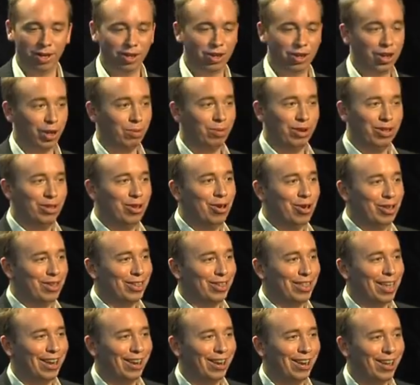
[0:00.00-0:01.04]
you don't want to do it
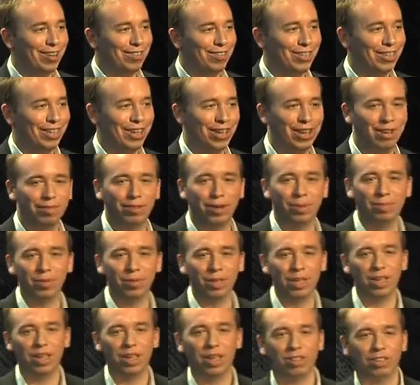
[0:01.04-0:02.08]
to their live server.
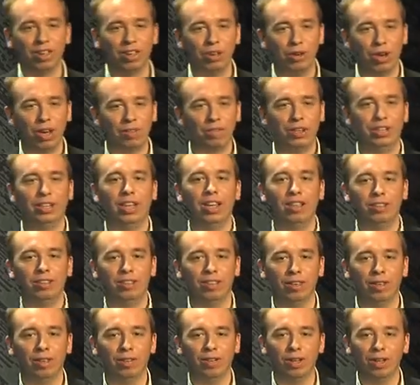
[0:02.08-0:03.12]
So you have a test
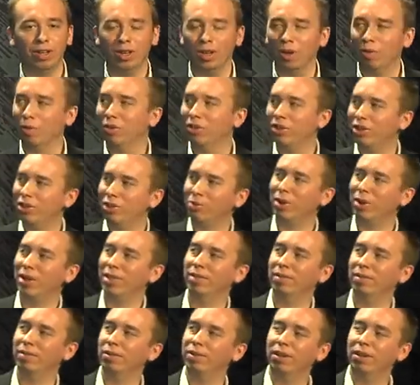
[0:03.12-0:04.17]
server. Well, this is
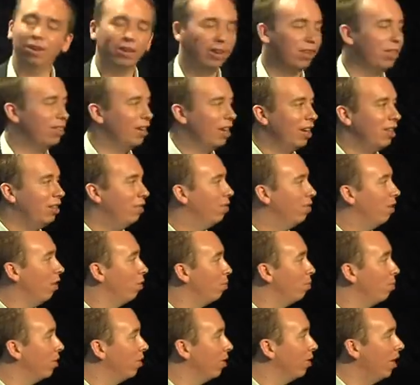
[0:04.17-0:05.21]
where Duncan's
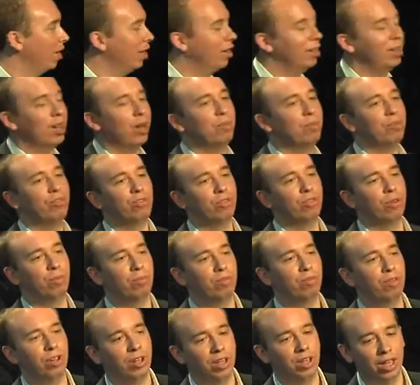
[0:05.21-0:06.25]
85% comes from
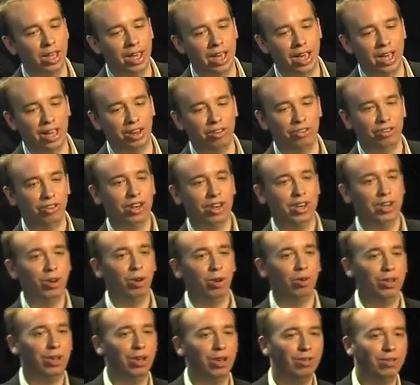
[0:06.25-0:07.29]
for actually
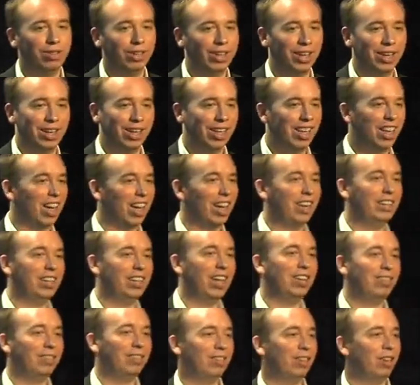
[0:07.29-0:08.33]
not using it. A
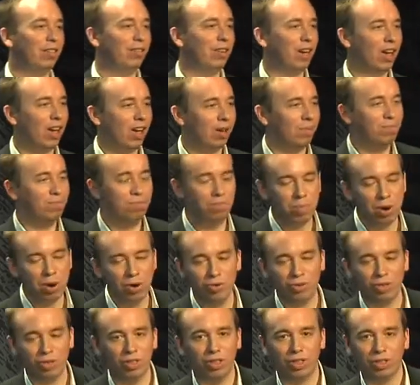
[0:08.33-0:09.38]
test server,
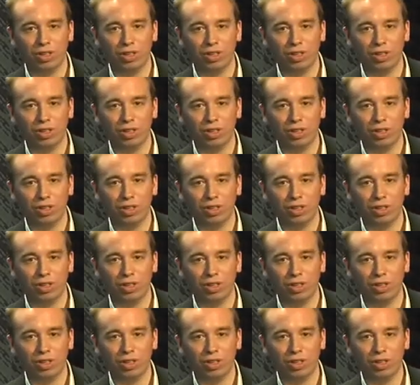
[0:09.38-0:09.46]
most of the